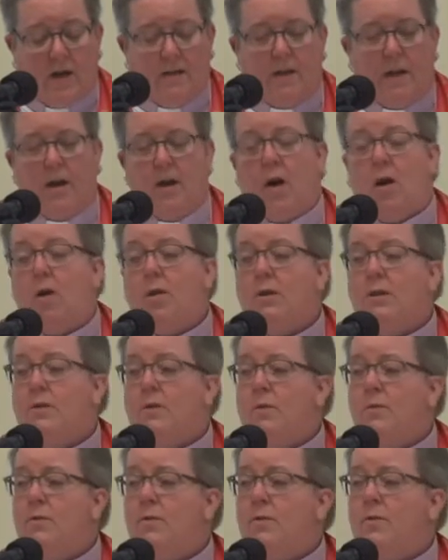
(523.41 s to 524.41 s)
that our
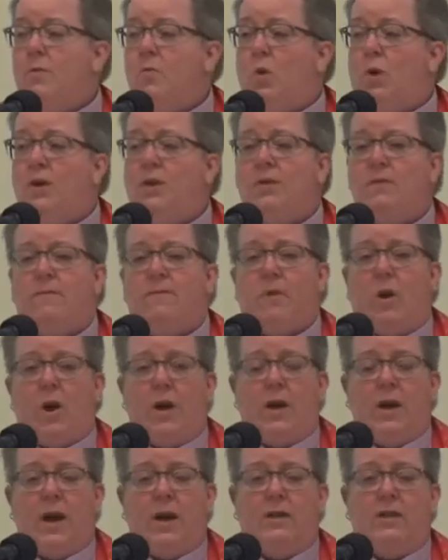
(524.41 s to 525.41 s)
soldiers once
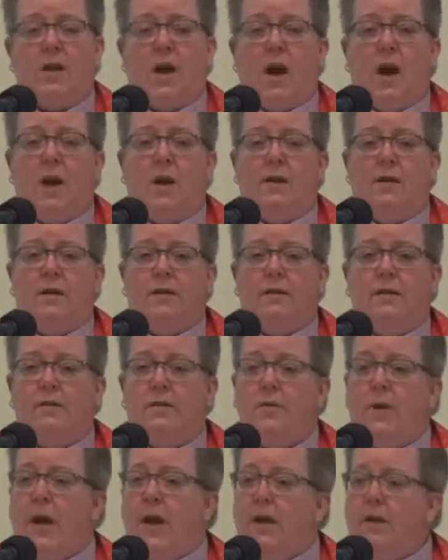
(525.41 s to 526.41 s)
fought and died
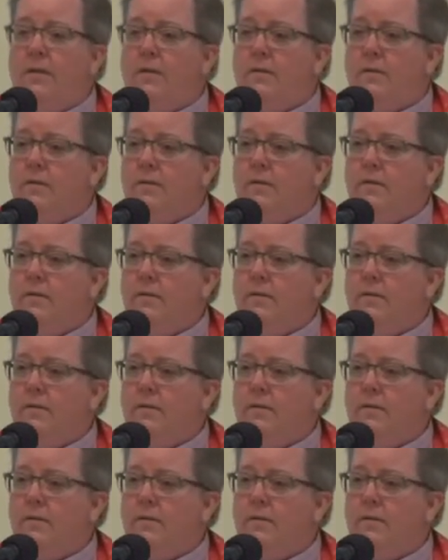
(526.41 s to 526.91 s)
to end?